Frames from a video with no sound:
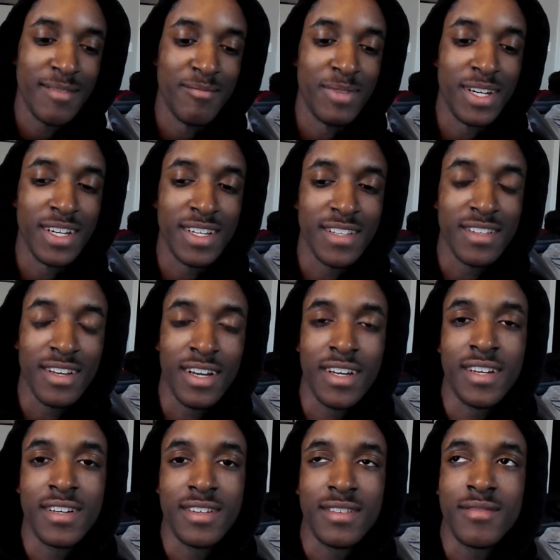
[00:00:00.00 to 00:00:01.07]
But
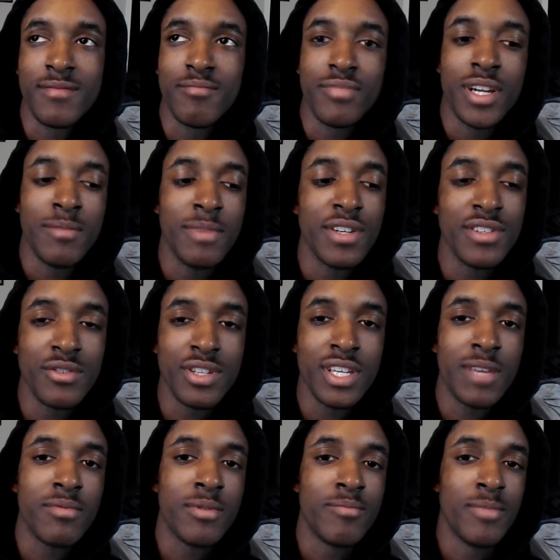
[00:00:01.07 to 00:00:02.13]
pretty much just
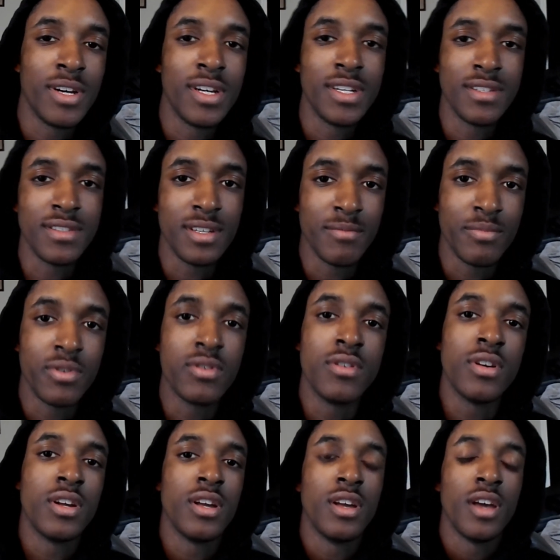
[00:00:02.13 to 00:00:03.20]
keep it
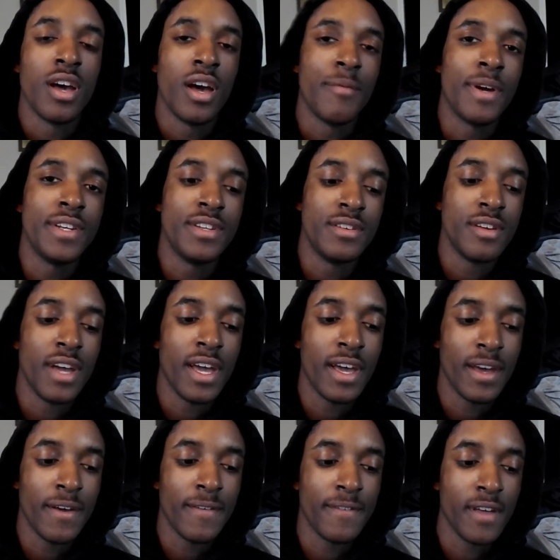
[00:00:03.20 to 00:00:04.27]
simple. I
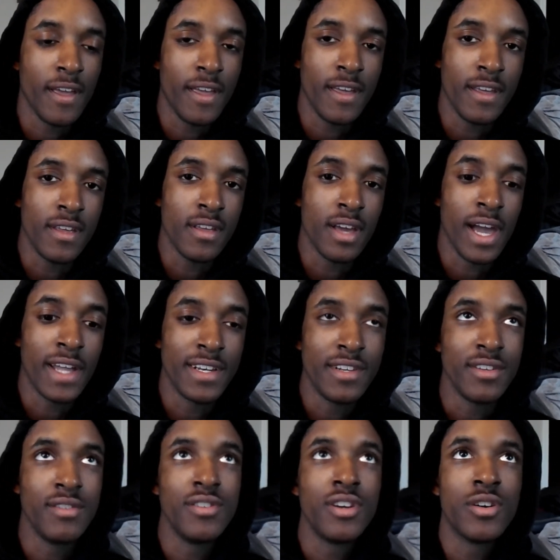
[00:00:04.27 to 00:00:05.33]

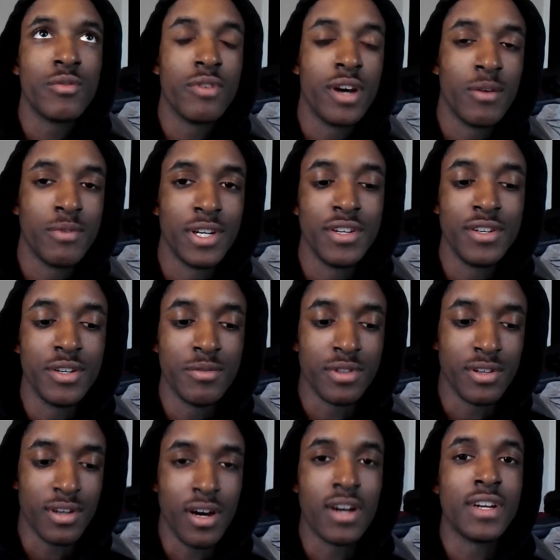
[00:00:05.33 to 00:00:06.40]
do know what I want to do with
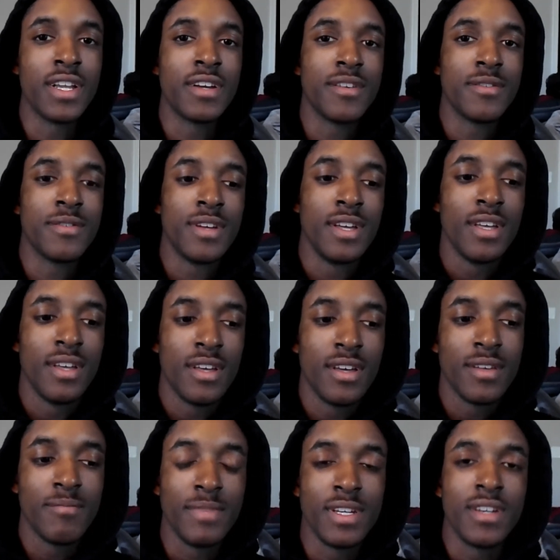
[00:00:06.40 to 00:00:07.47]
the car now,
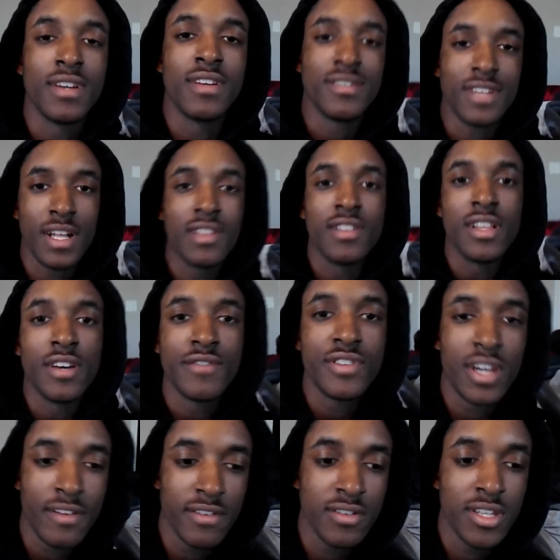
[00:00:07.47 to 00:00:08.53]
because I love
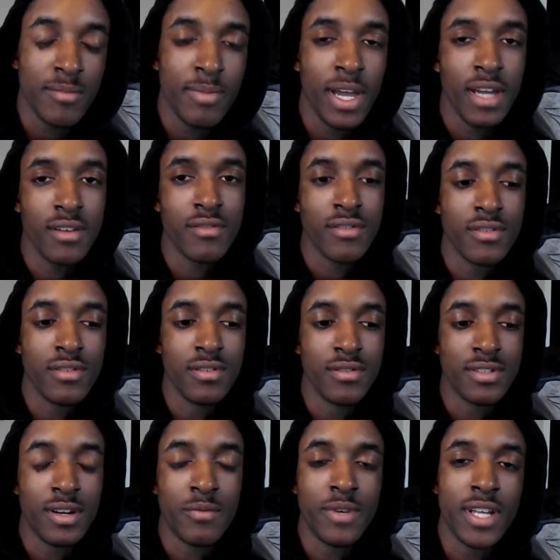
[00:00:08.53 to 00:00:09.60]
driving on the back
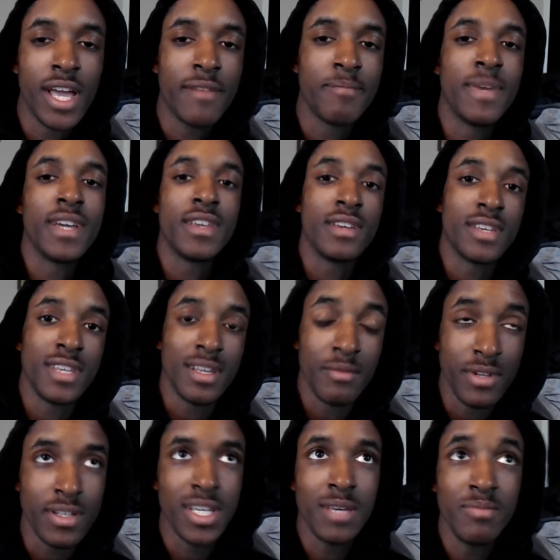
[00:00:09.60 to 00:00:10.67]
roads. I want
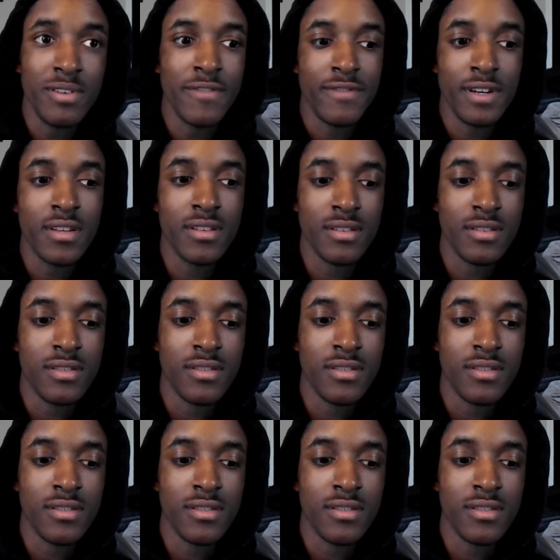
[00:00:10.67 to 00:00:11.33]
to keep it fun.